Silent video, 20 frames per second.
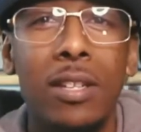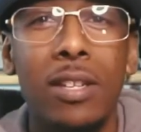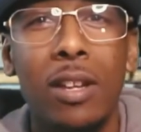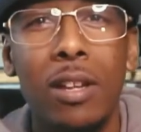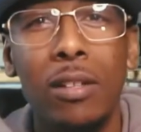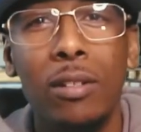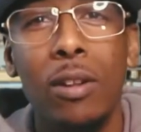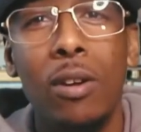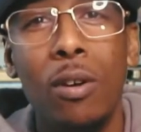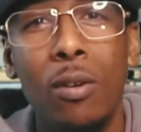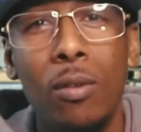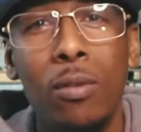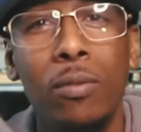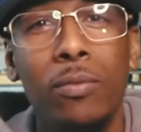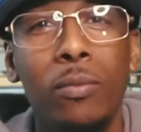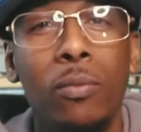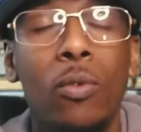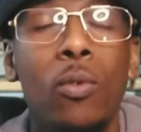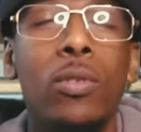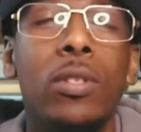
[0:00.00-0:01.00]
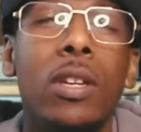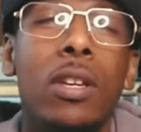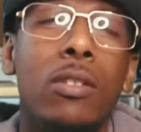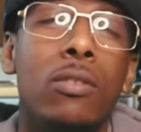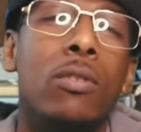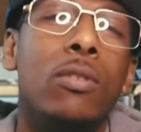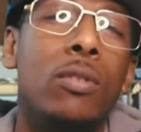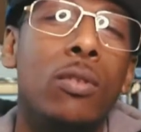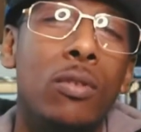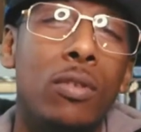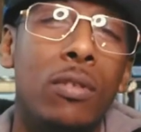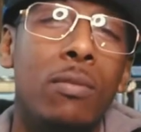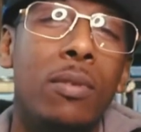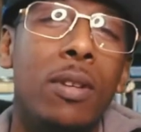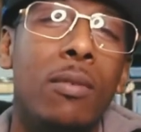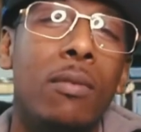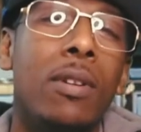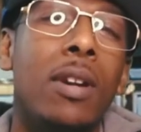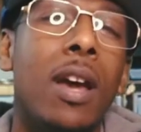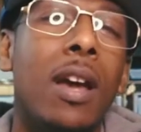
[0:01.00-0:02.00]
cologne was introduced to me
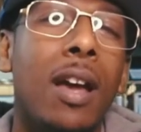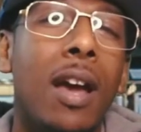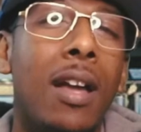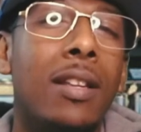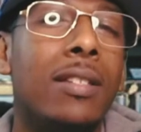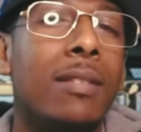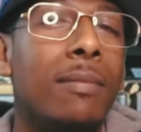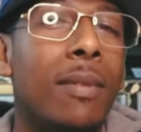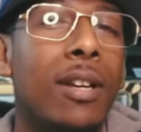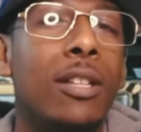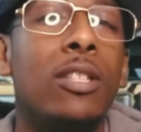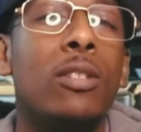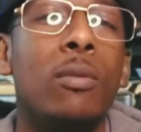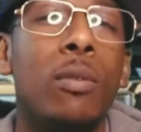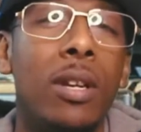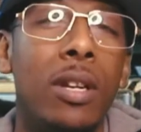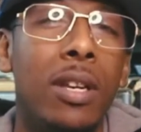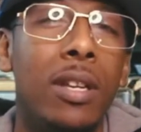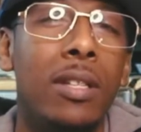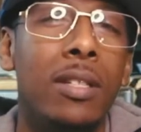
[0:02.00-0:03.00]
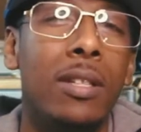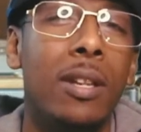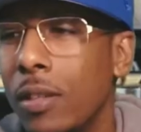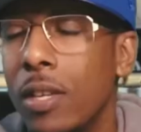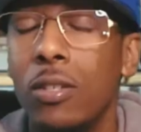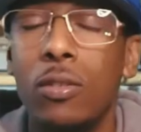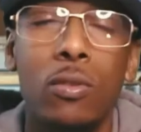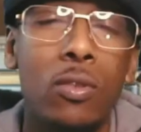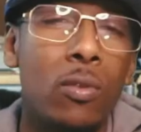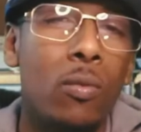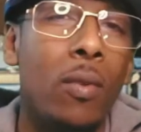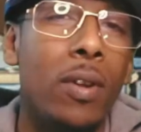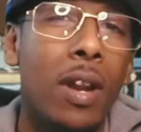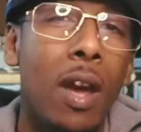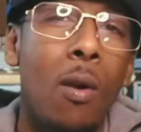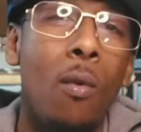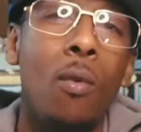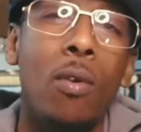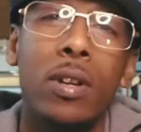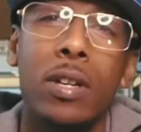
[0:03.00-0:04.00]
when I got to my 20s. This was when I
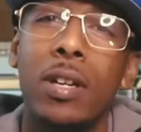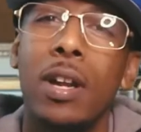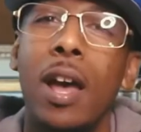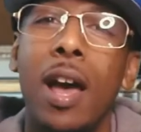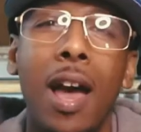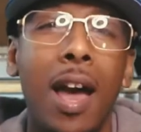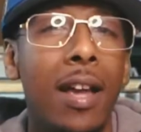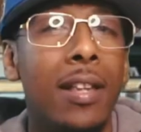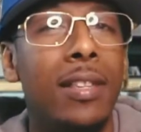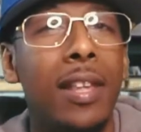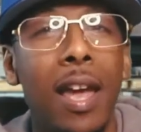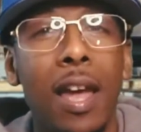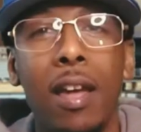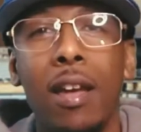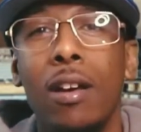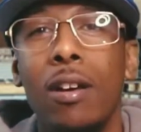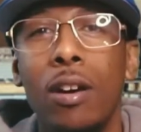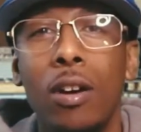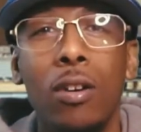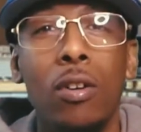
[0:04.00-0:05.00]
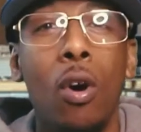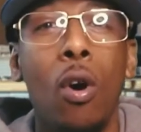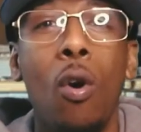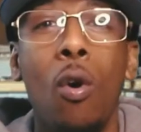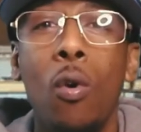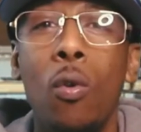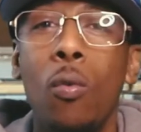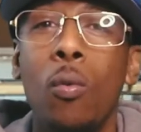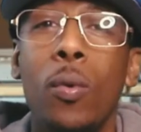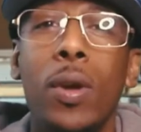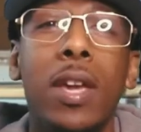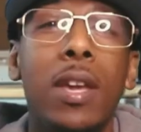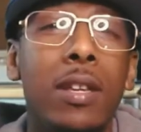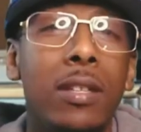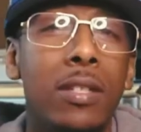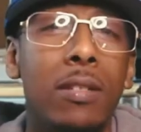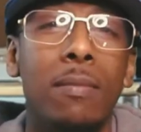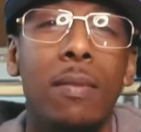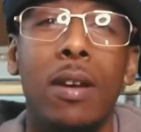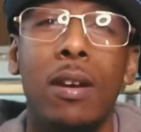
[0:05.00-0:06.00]
wanted to hide that good old weed
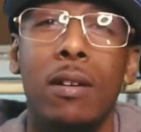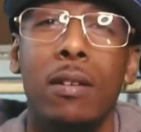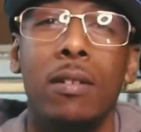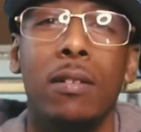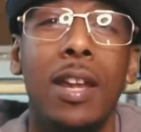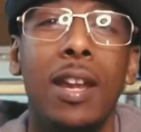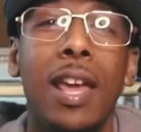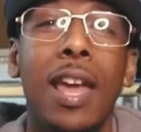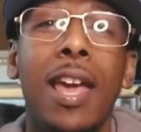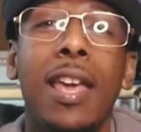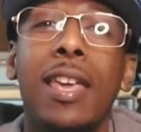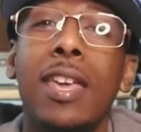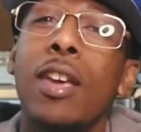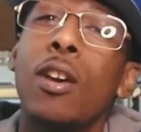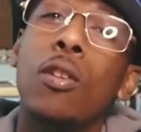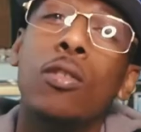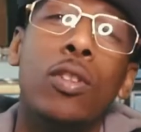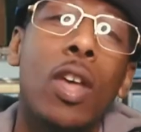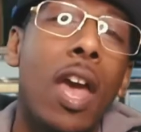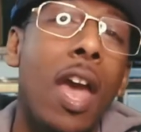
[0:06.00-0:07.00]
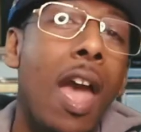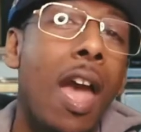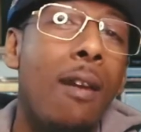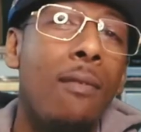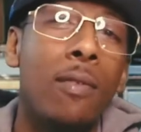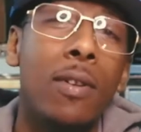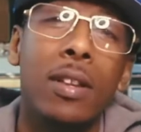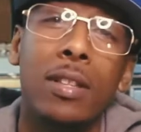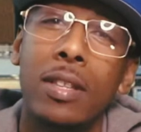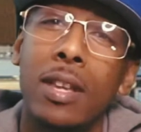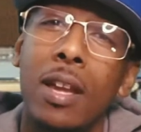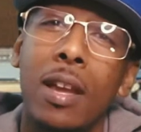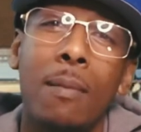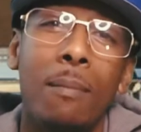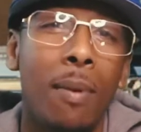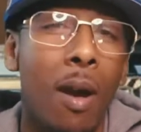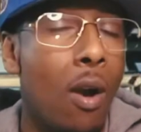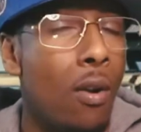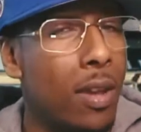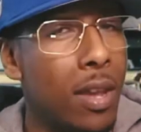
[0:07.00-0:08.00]
smell. It killed everything
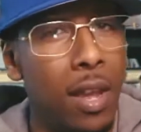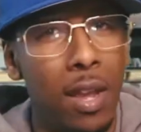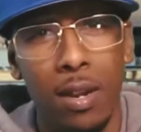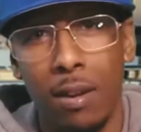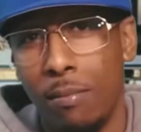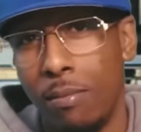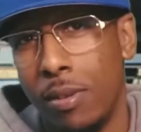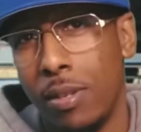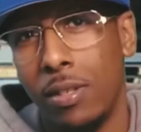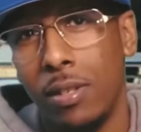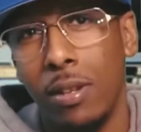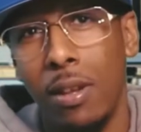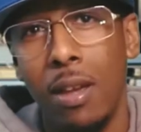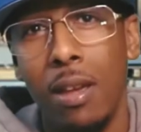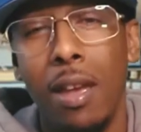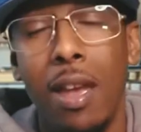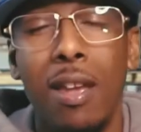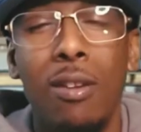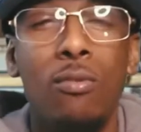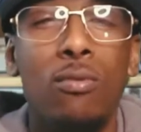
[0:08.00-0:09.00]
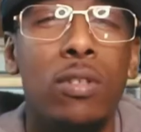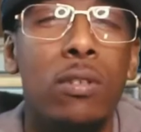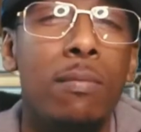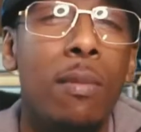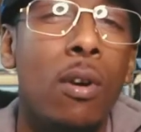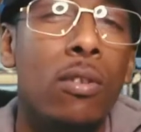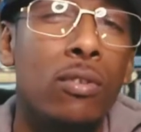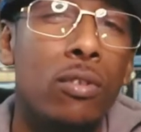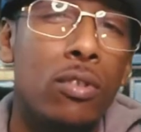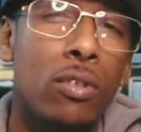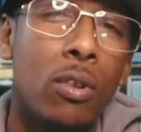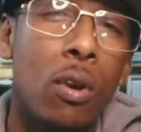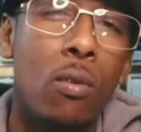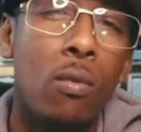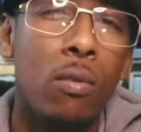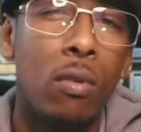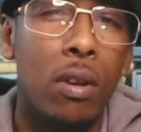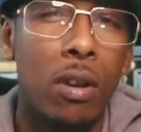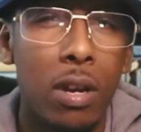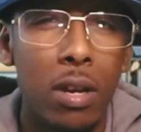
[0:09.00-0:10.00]
about cannabis and you smelled so
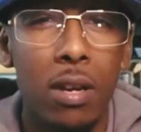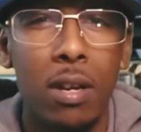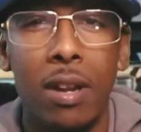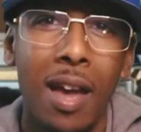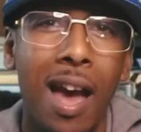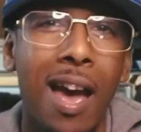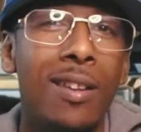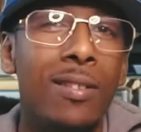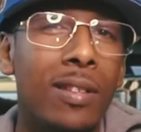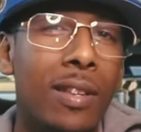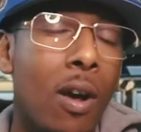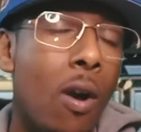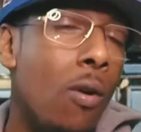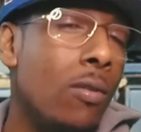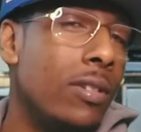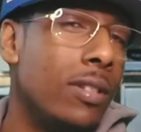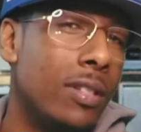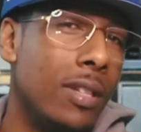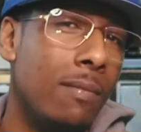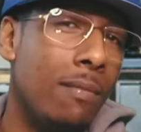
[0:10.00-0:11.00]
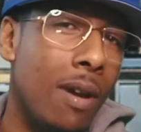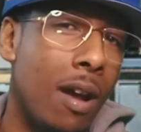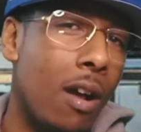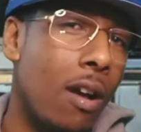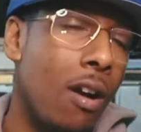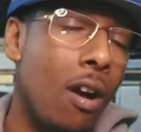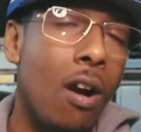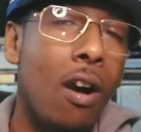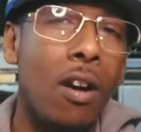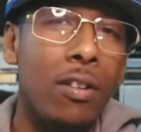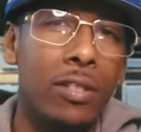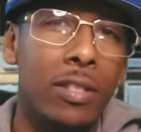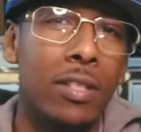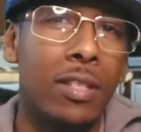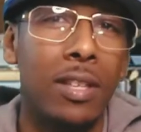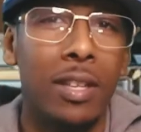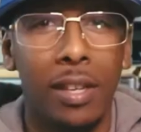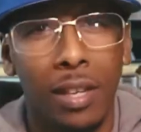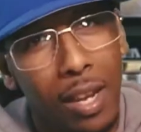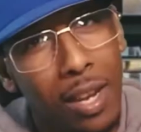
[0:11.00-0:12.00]
good. I used to hold this in my car just
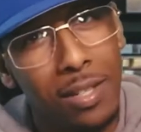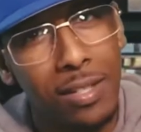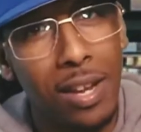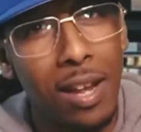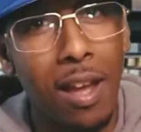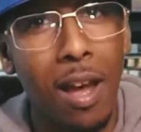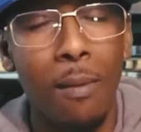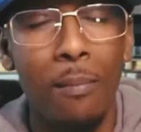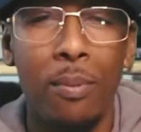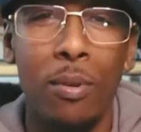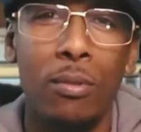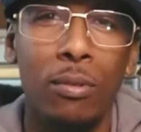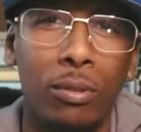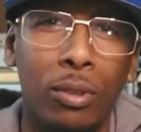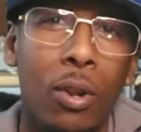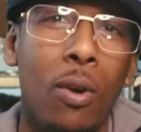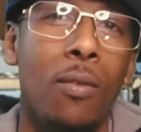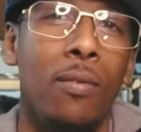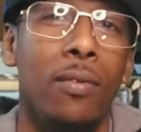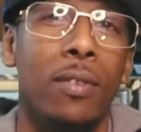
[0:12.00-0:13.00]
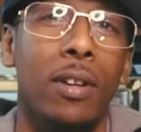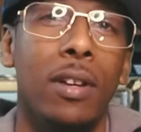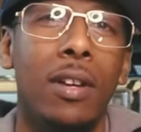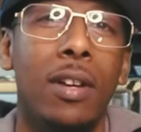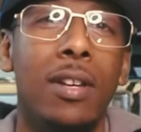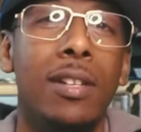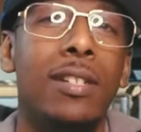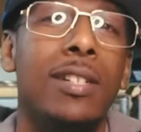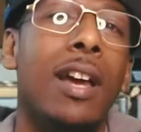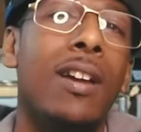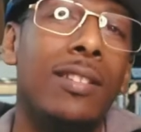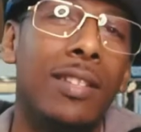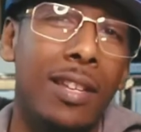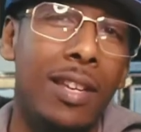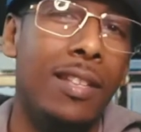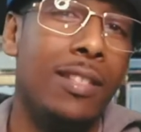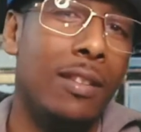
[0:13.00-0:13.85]
in case I got pulled over. Shout out to Issey